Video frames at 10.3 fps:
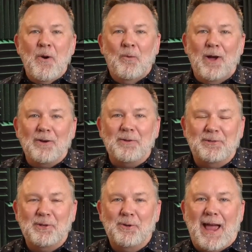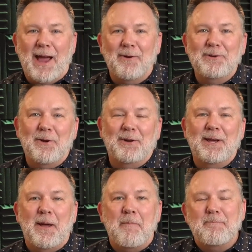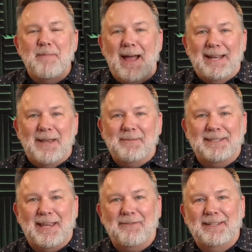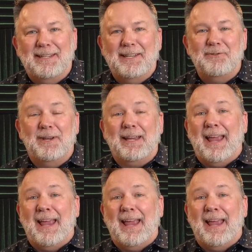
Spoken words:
Welcome to Our Nona. My name is Kevin Kendrick,